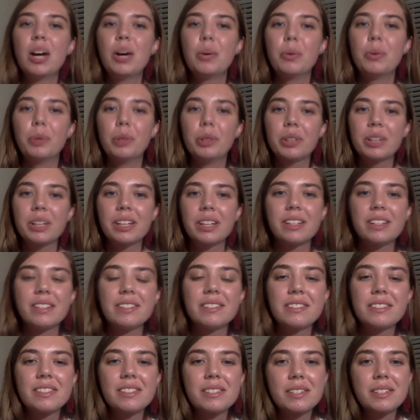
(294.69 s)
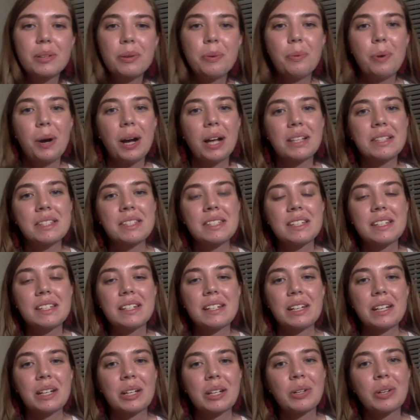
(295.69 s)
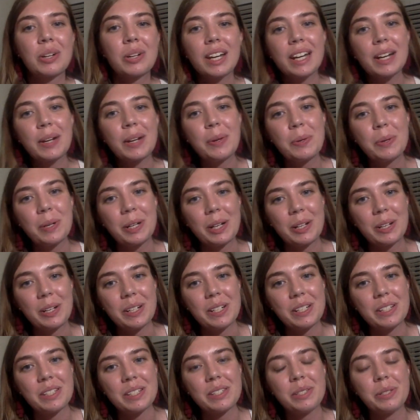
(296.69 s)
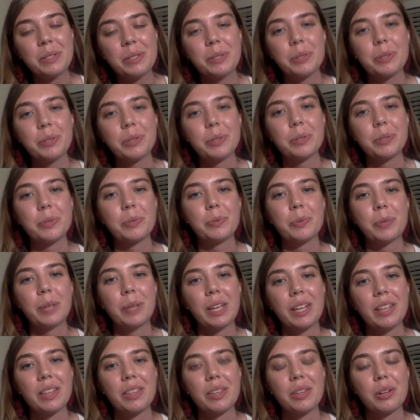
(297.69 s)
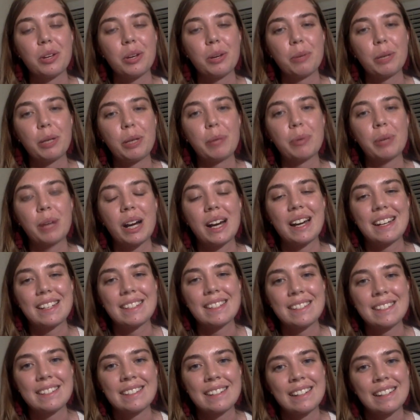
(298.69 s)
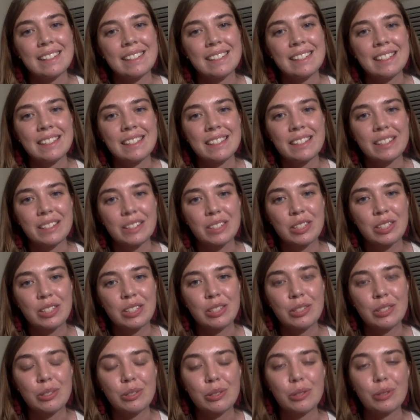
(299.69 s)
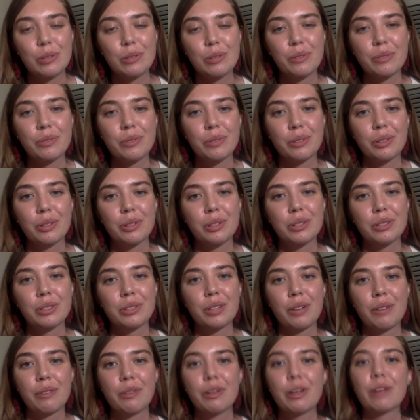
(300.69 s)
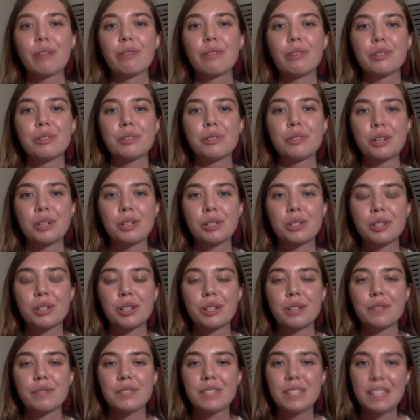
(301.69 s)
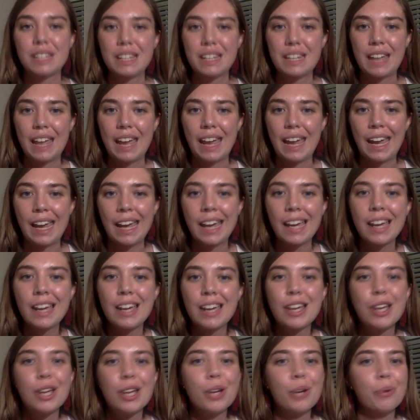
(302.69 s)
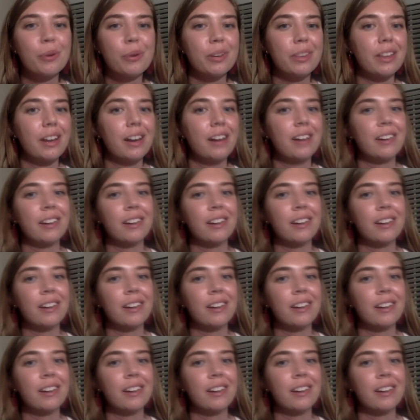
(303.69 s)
Wilkins, Watson, and Crick went on to win the Nobel Prize in 1962 for the discovery of the structure of DNA without